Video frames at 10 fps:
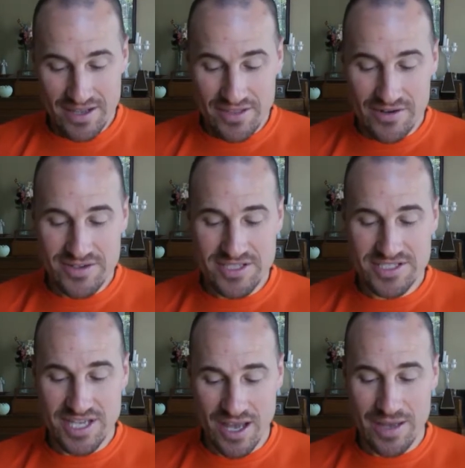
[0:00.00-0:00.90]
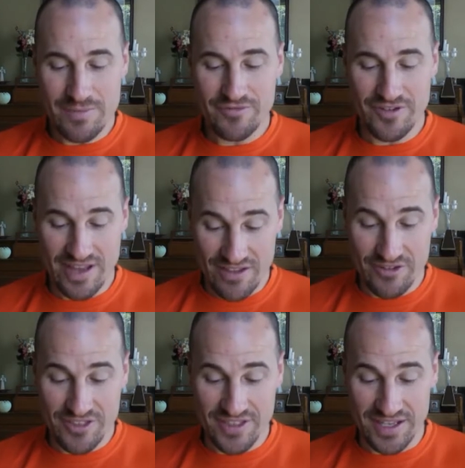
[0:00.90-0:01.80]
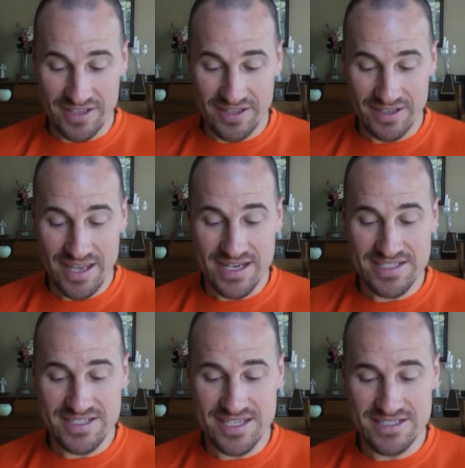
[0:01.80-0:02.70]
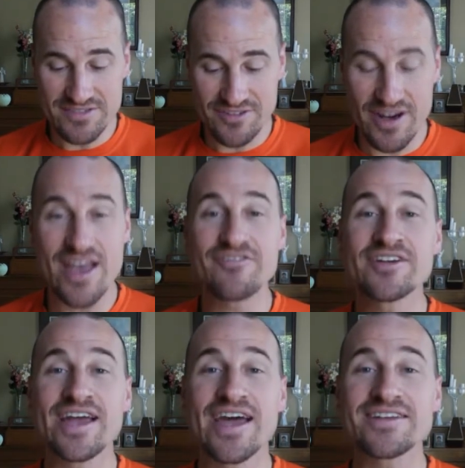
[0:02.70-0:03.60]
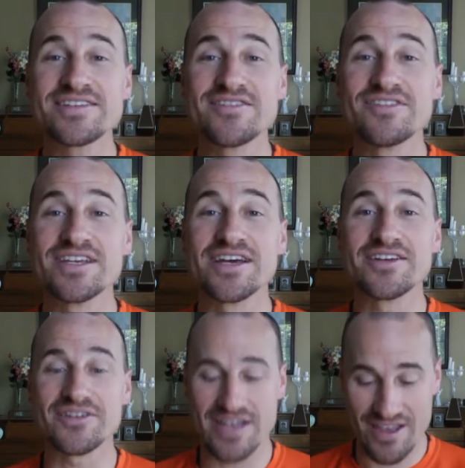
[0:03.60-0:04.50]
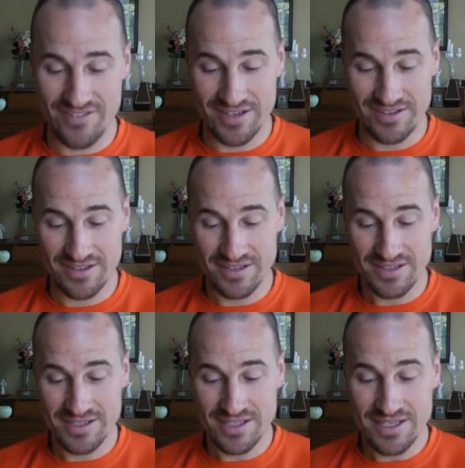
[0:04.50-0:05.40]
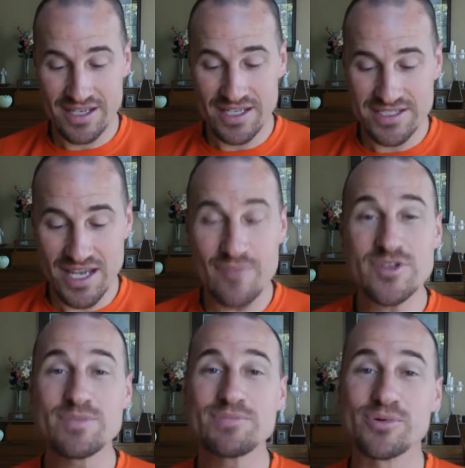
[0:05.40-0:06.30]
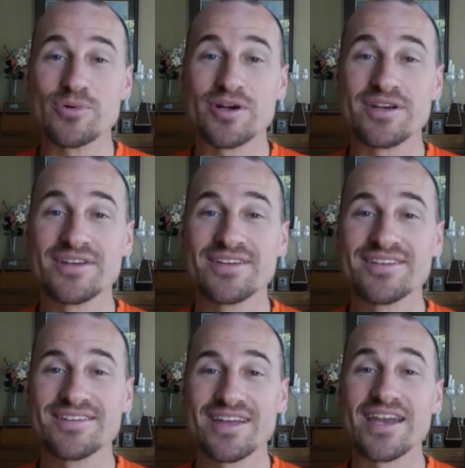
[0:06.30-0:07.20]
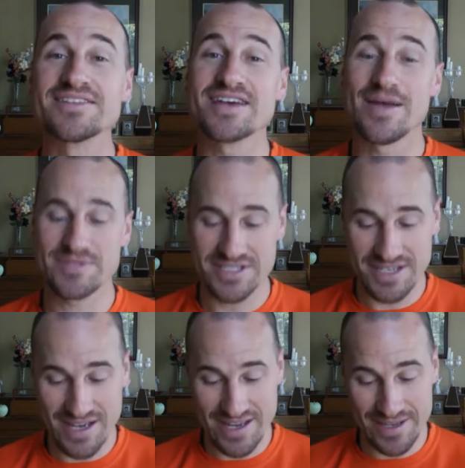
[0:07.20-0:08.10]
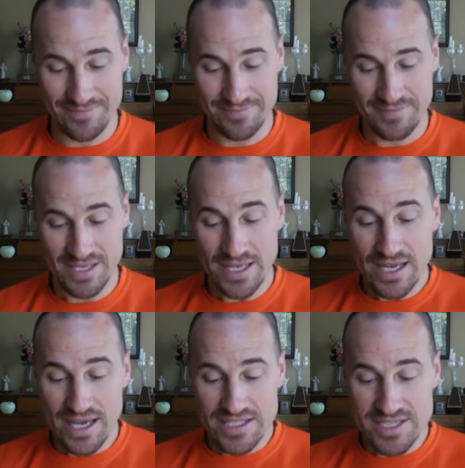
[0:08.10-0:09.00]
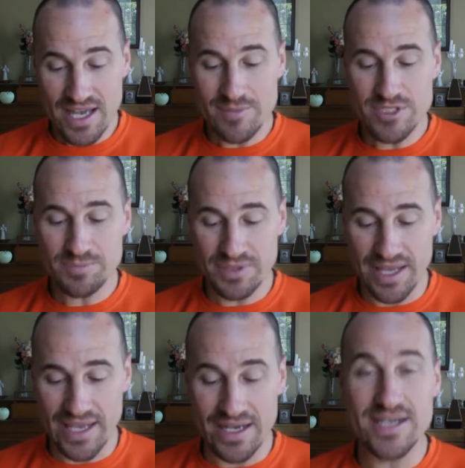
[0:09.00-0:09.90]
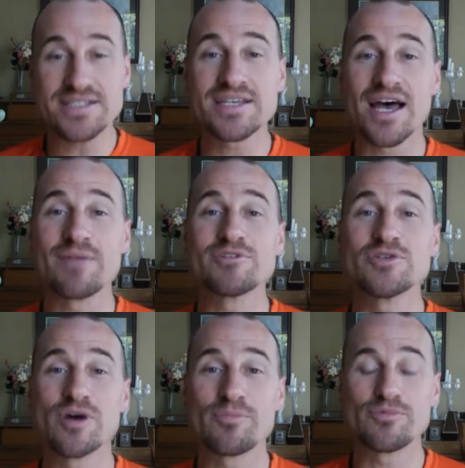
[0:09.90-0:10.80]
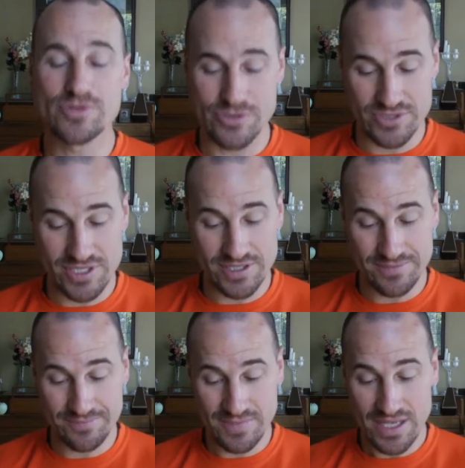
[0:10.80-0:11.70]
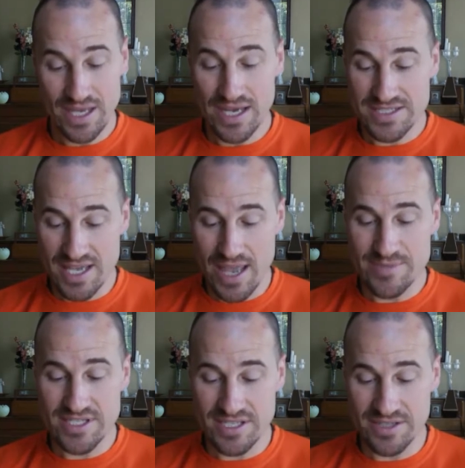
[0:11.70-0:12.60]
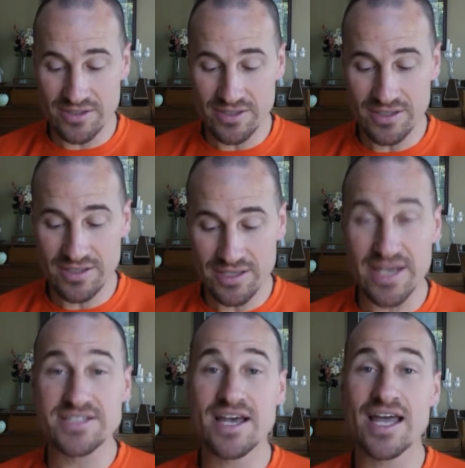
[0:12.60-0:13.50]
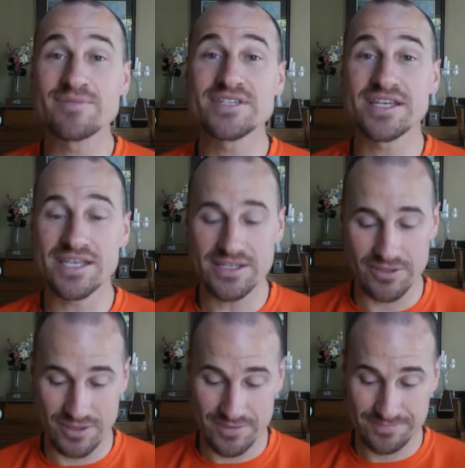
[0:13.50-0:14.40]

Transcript: There is a time for everything, and a season for every activity under heaven. A time to be born, and a time to die. A time to plant, and a time to uproot. A time to kill, and a time to heal.